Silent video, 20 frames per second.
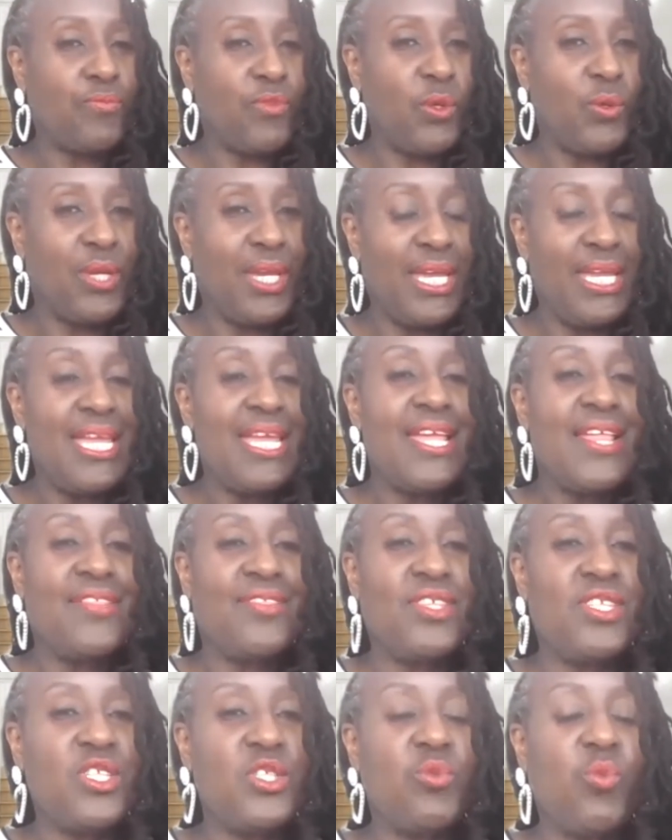Okay,
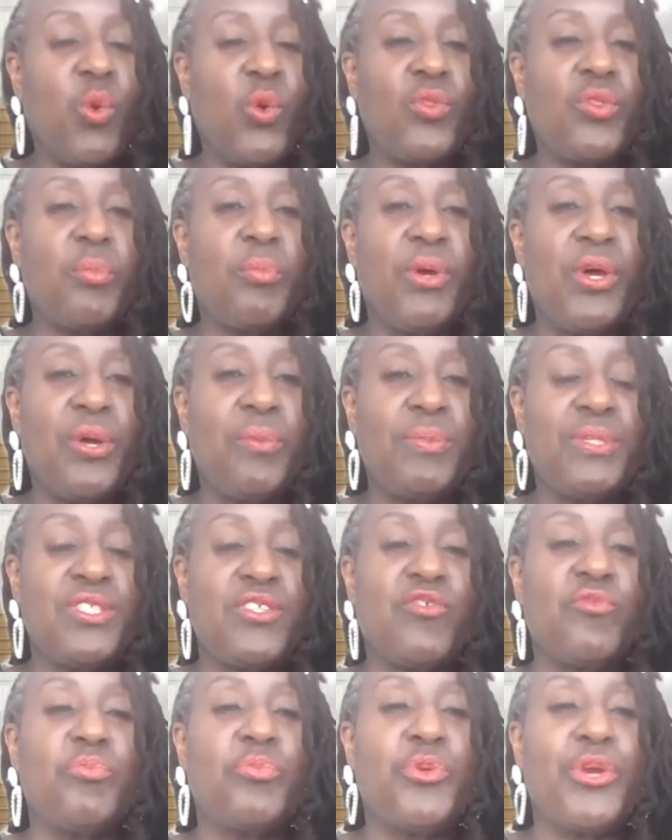this is what the
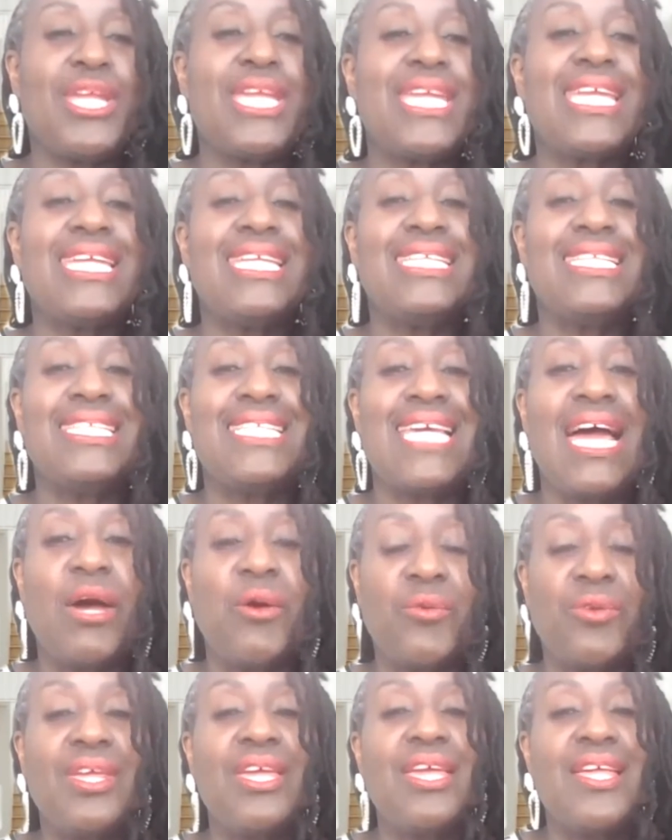purpose of breaking
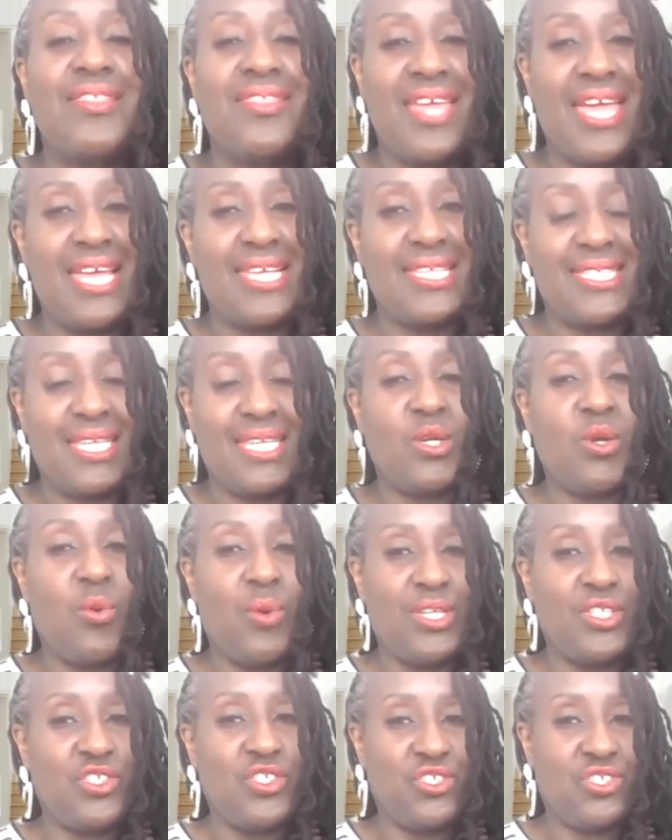down the essay
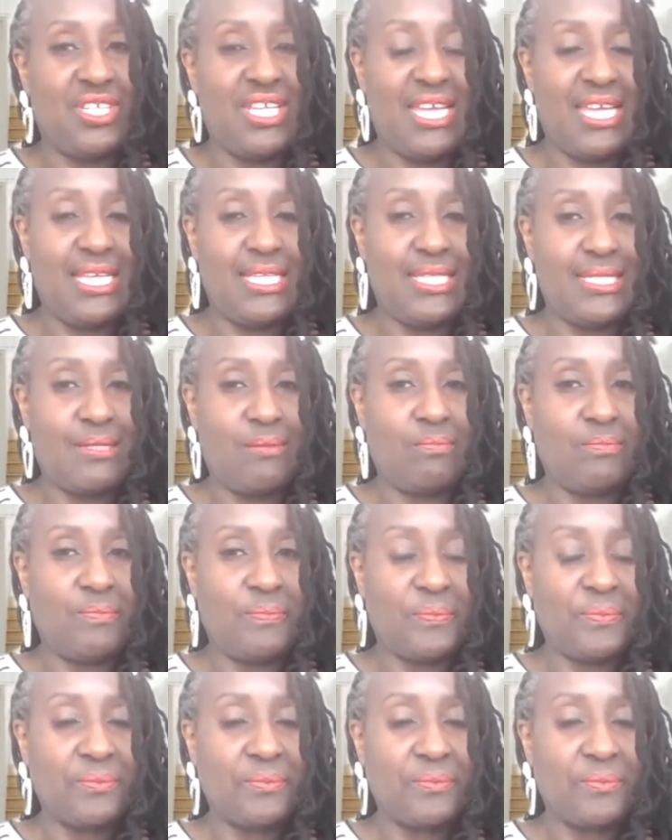question is.